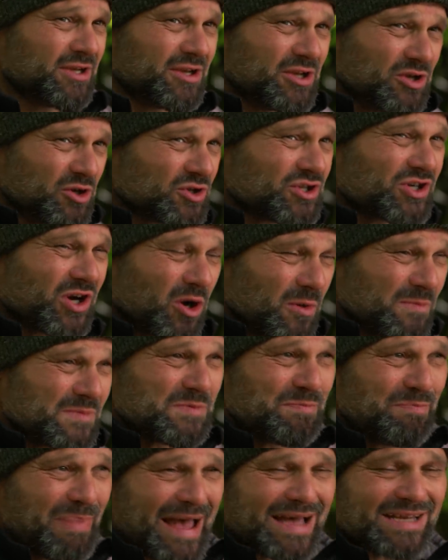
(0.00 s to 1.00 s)
your
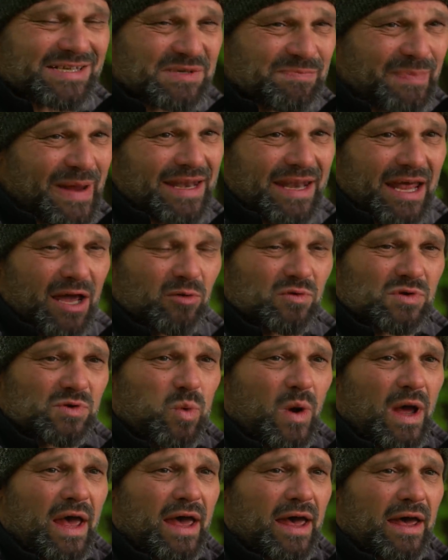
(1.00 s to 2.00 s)
time's better spent
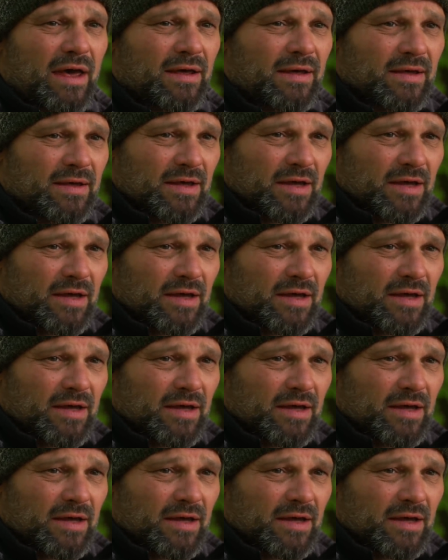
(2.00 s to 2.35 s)
elsewhere.